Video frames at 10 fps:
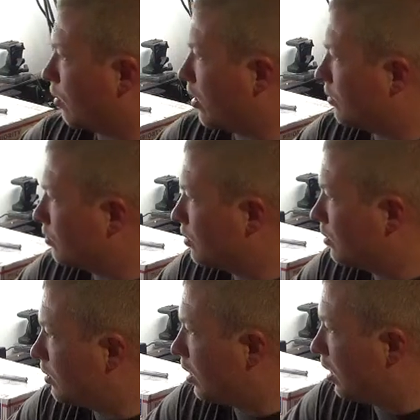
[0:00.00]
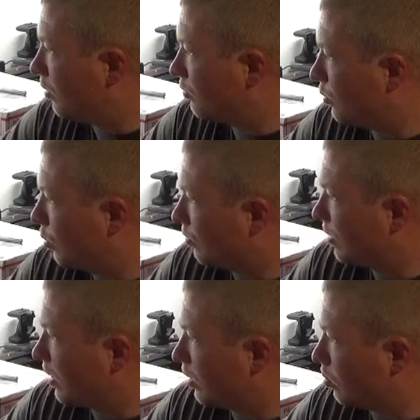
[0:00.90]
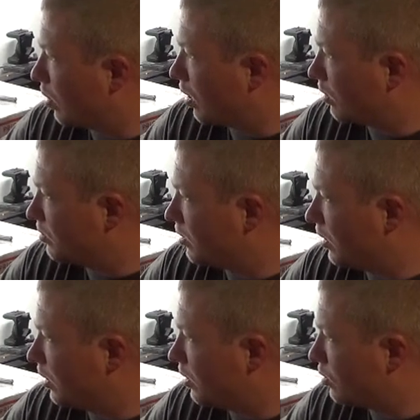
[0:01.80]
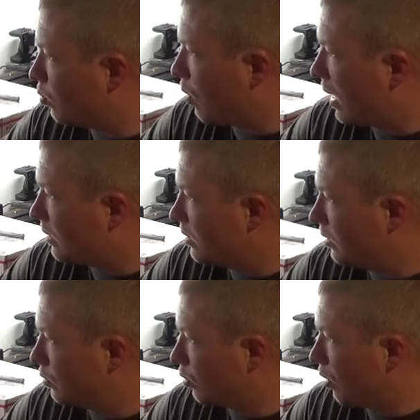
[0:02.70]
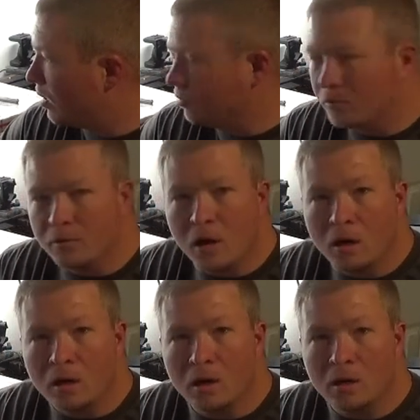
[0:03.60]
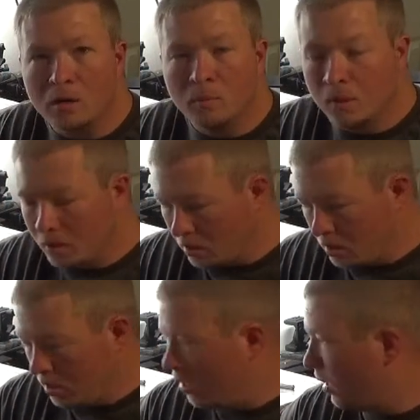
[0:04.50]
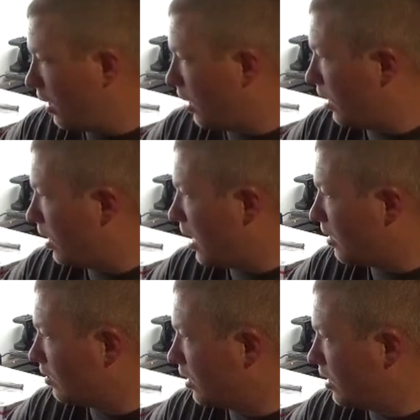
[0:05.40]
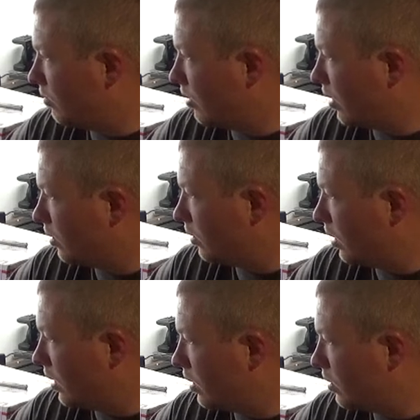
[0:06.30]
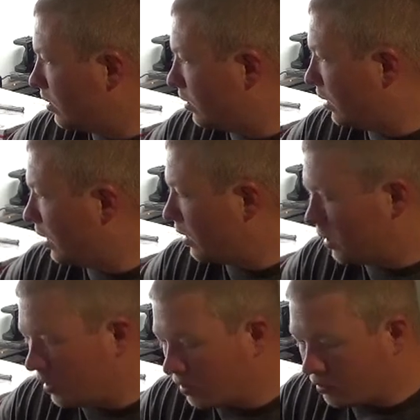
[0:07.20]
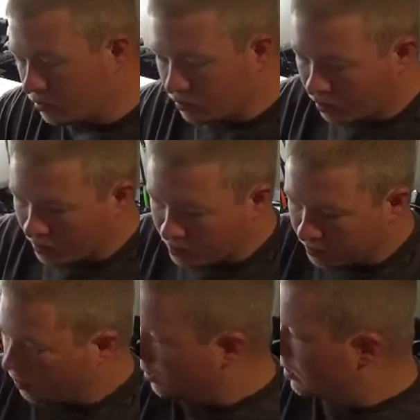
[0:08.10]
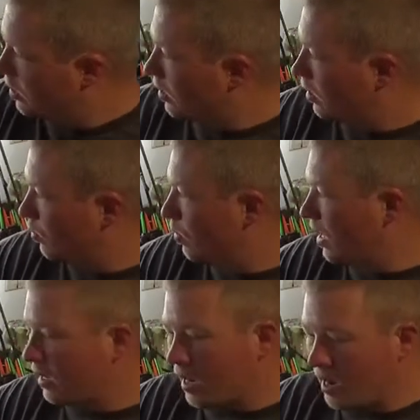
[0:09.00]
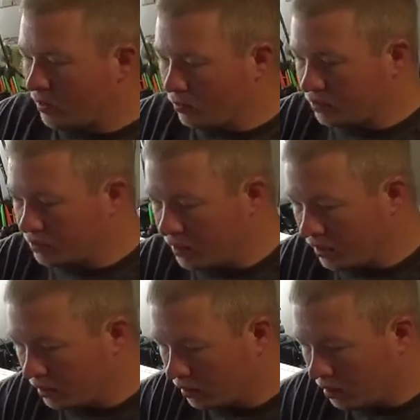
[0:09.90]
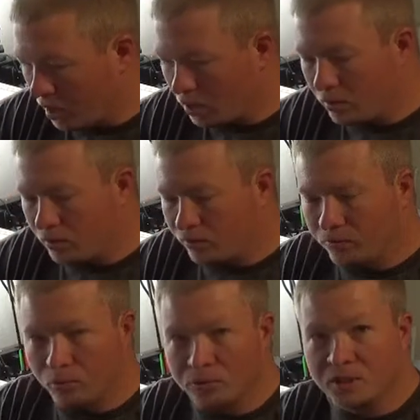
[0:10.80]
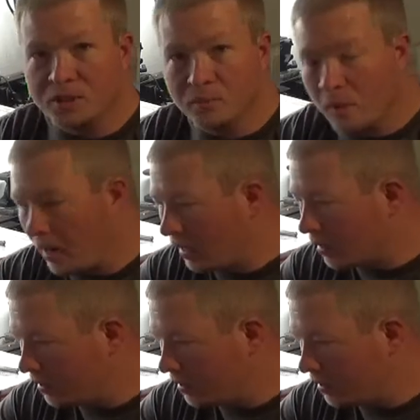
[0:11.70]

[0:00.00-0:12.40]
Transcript: Grounds. If you want to find their products, it is whitetailgrounds.com, and I'll leave a link to it in the description. But what I got was their full season pack.